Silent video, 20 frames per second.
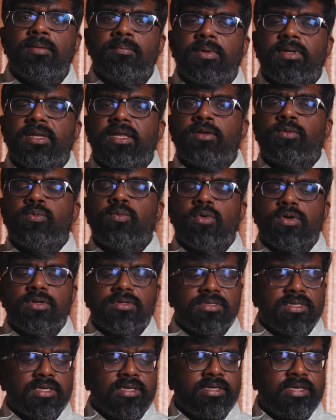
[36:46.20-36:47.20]
But it
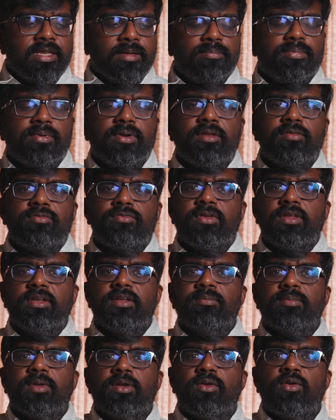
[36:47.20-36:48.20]
was a temporary
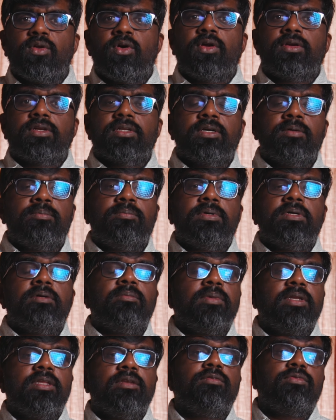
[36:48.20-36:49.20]
freedom and not a
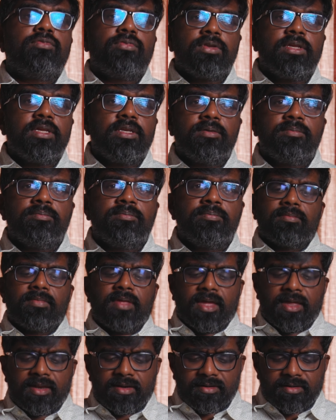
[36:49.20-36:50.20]
permanent freedom.
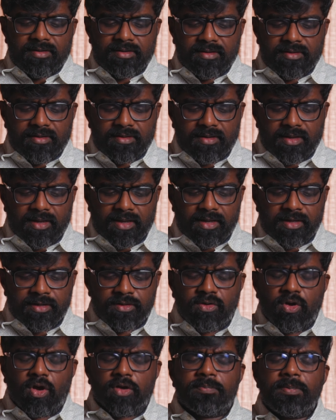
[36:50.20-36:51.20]
And
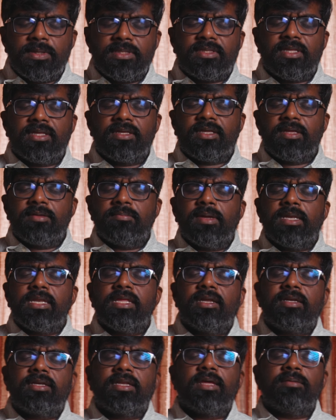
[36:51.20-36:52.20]
it got me thinking
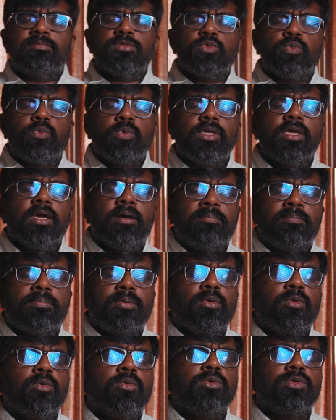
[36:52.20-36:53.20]
many a times we
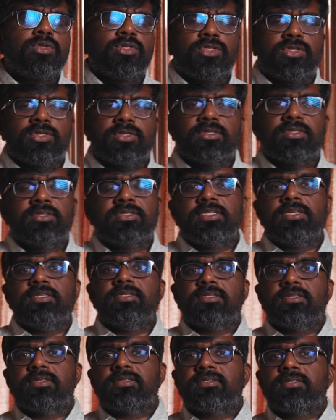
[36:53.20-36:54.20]
approach
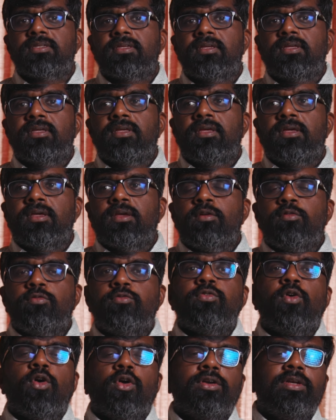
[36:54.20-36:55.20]
Jesus
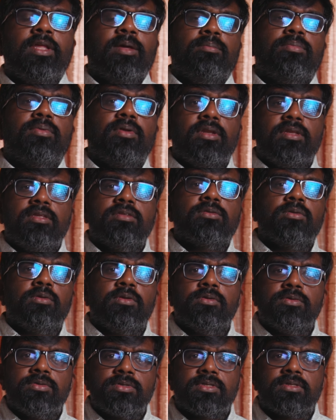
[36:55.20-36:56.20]
for temporary
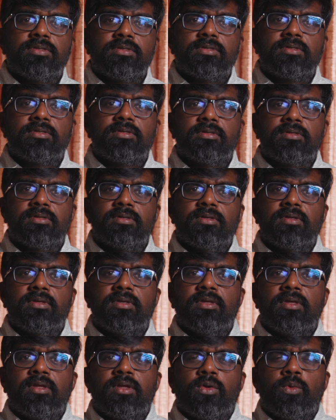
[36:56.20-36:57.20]
solutions.
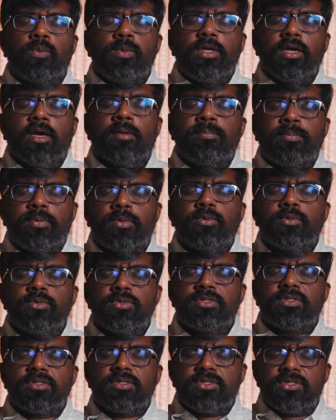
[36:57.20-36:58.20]
We
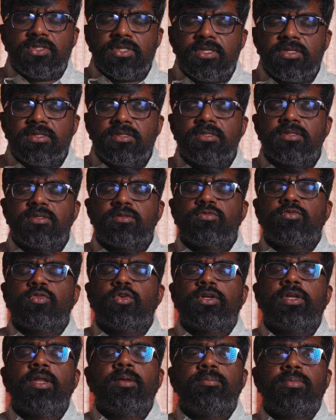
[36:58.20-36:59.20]
approach Jesus
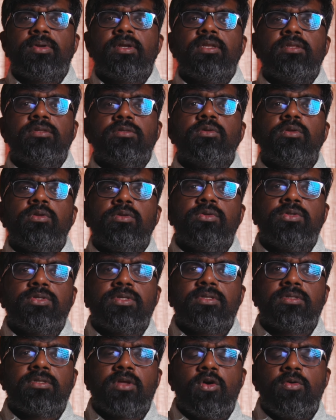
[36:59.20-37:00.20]
for temporary solutions.